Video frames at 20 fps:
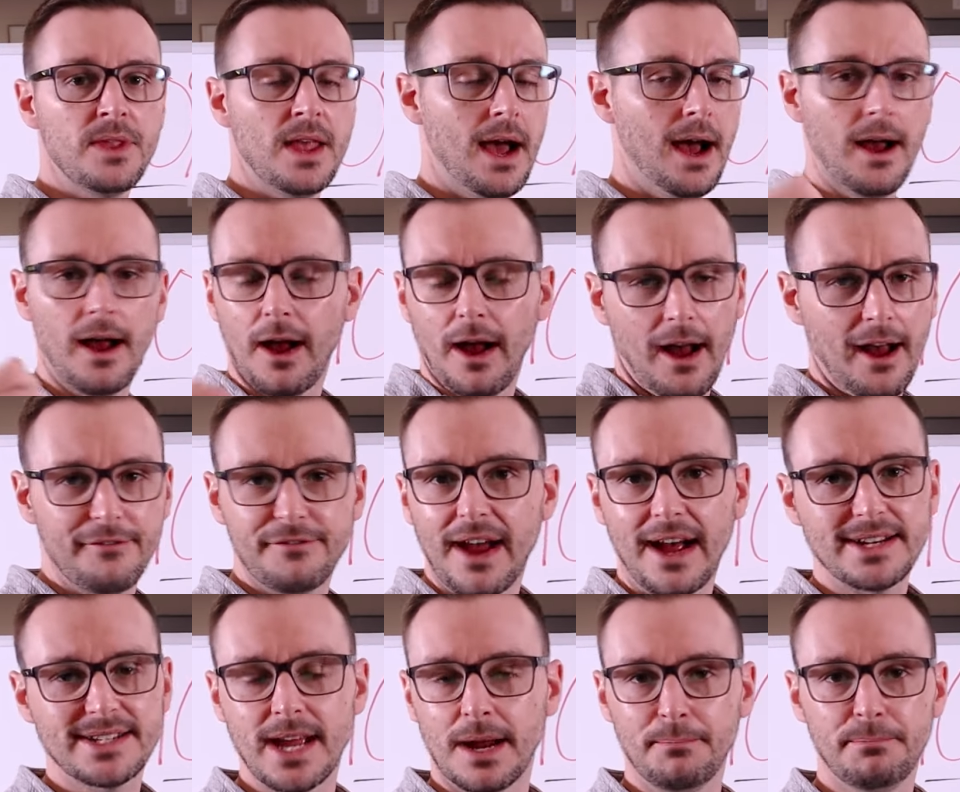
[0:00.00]
I've
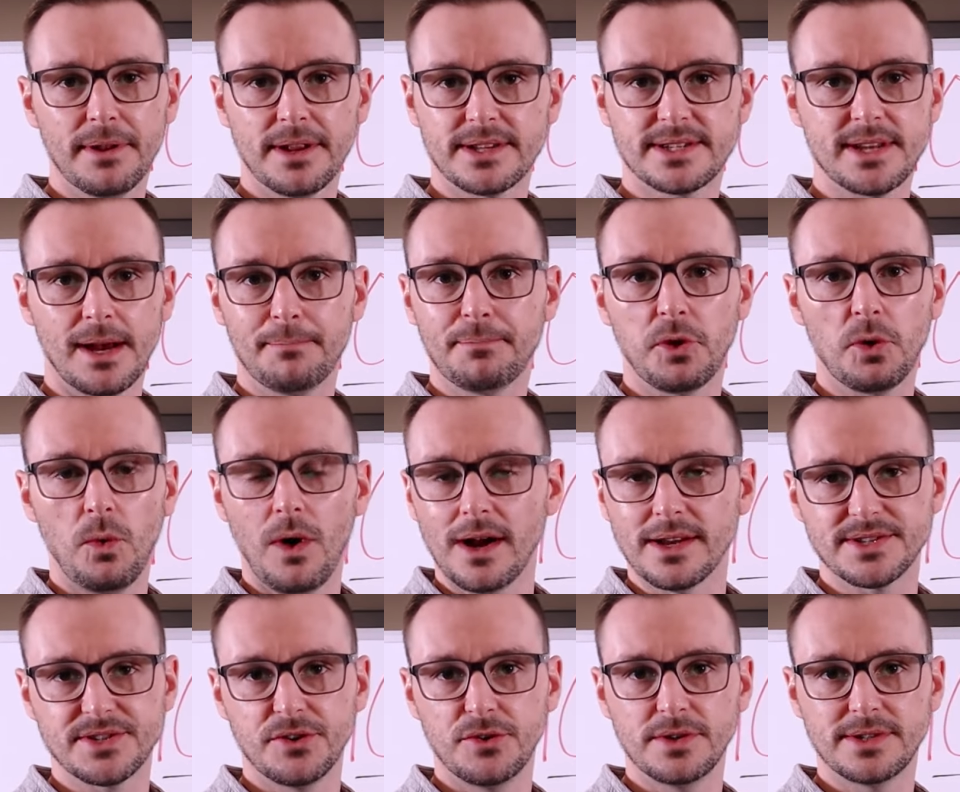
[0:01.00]
got templates up the
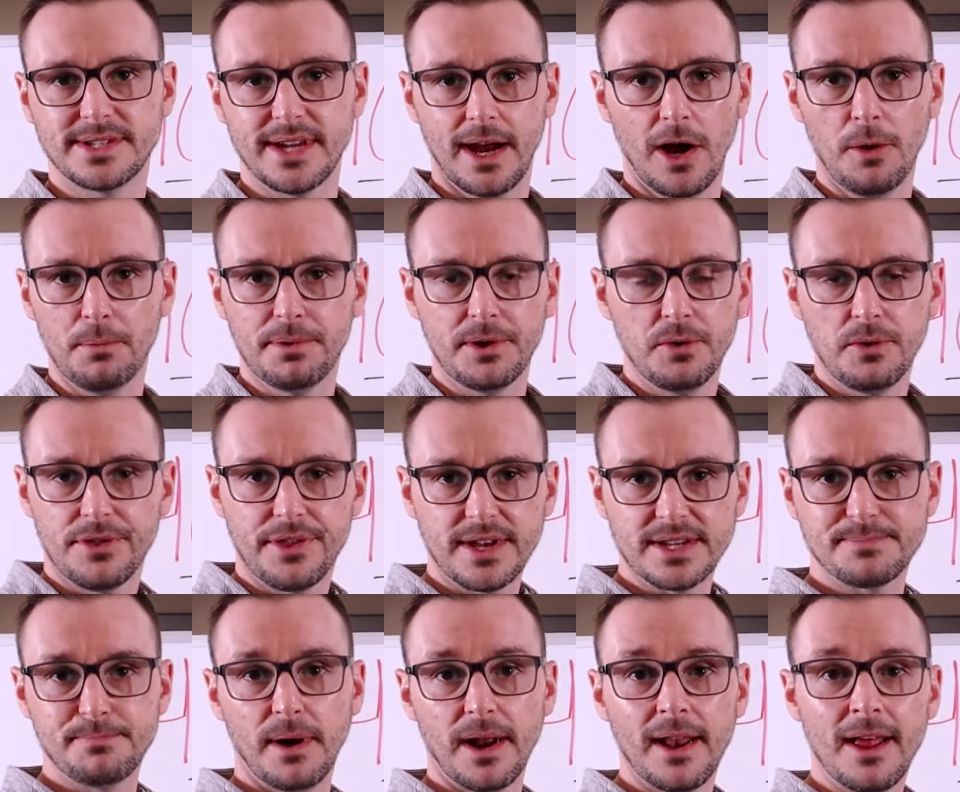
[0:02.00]
wazoo to help you with
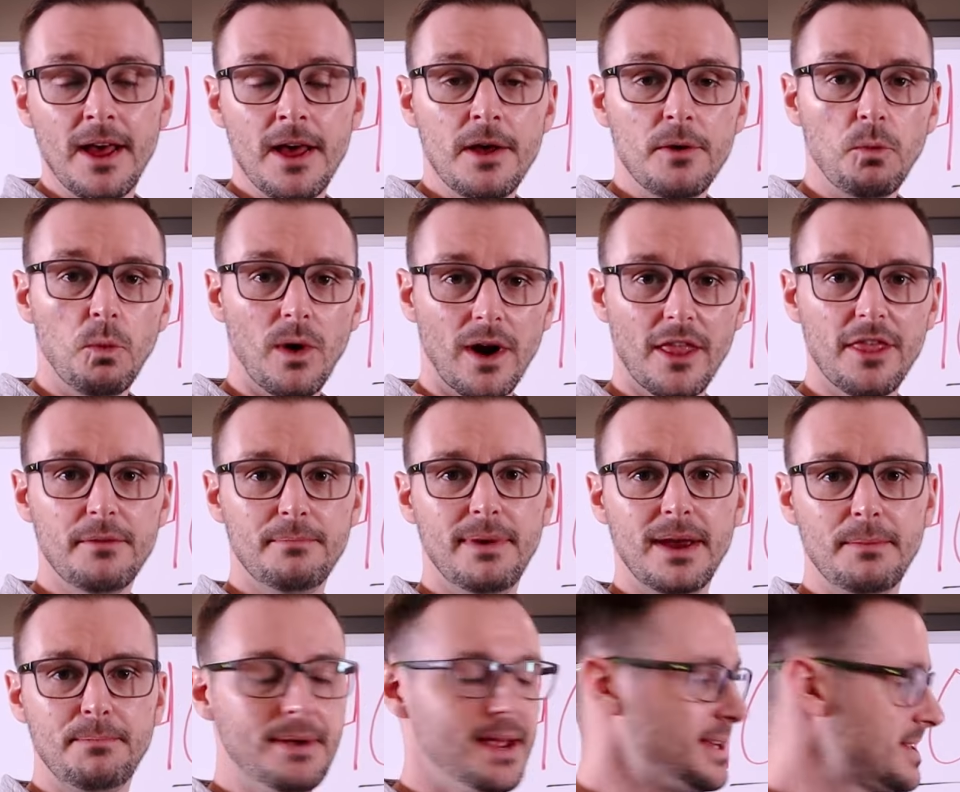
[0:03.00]
this, but one of the
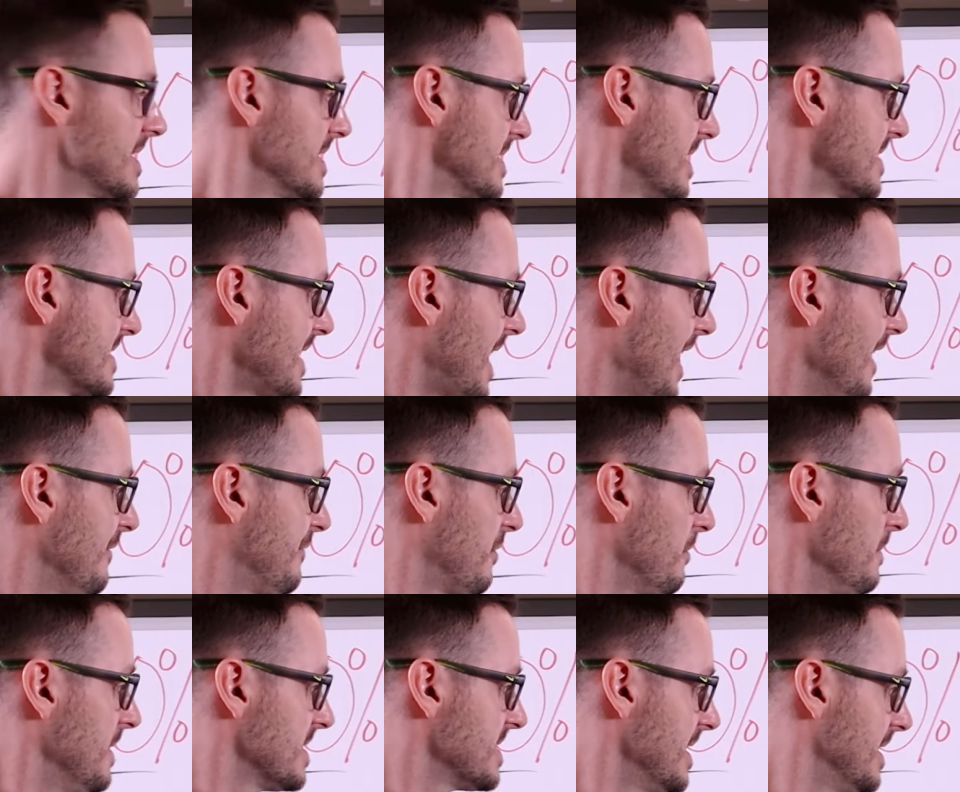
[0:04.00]
big pieces aside
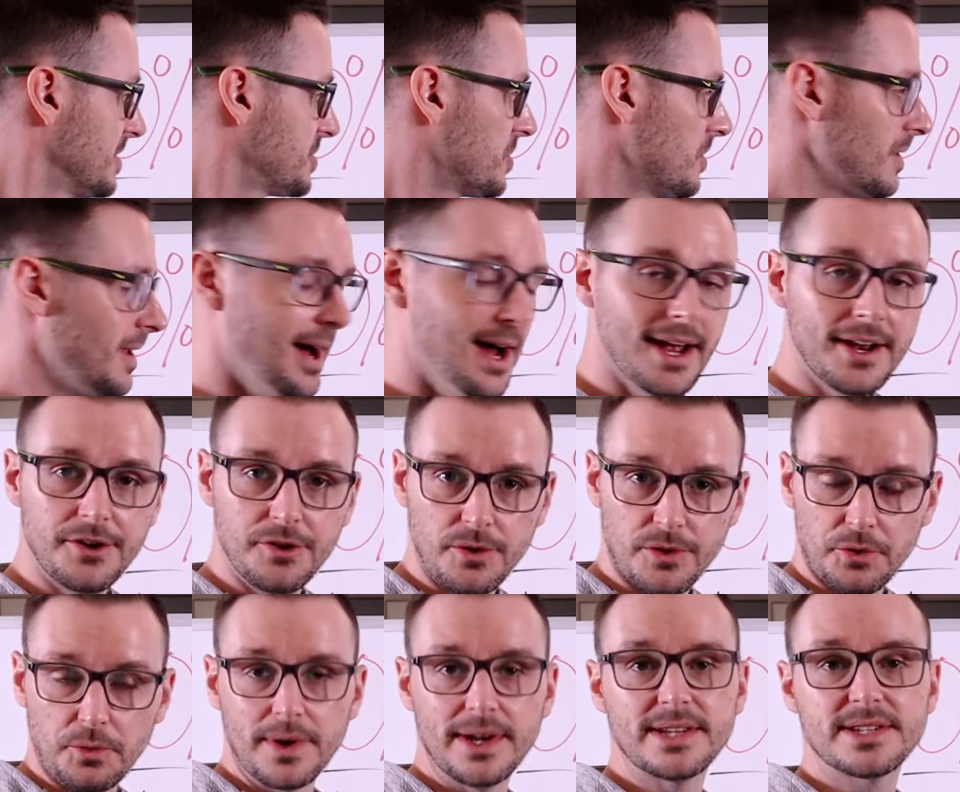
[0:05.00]
from this intro line, doing
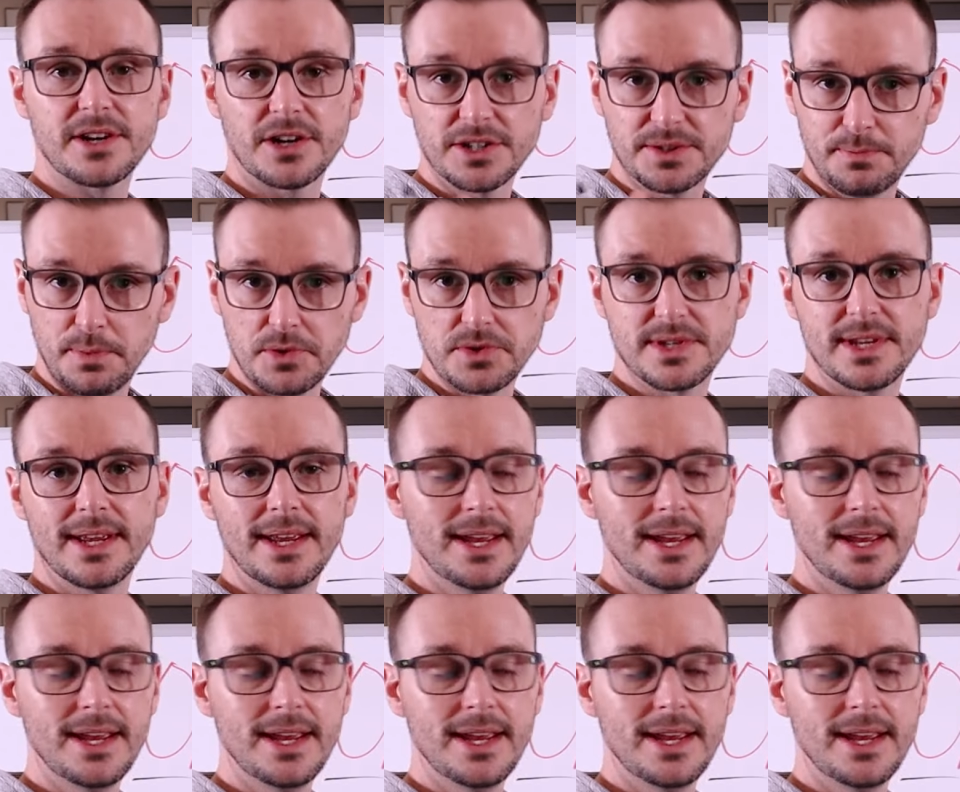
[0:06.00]
the research, boosting